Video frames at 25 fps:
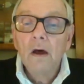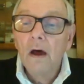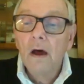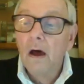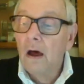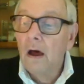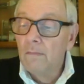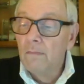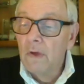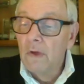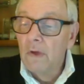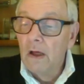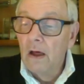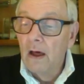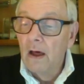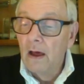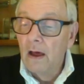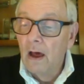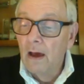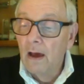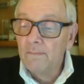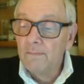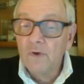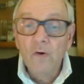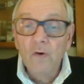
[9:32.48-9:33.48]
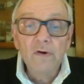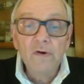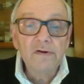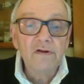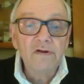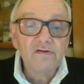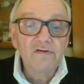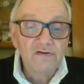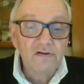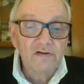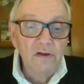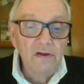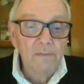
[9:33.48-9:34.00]
I'm going
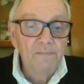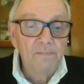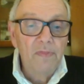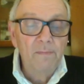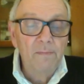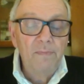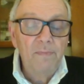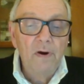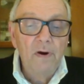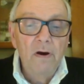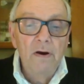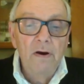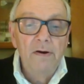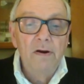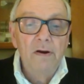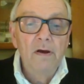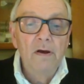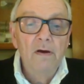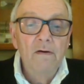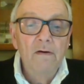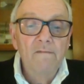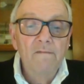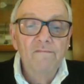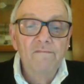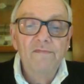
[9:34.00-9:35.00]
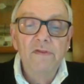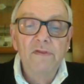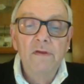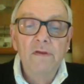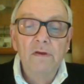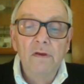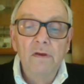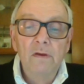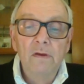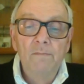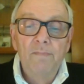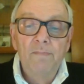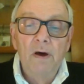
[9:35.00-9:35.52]
to skip the part of
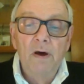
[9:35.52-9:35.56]
the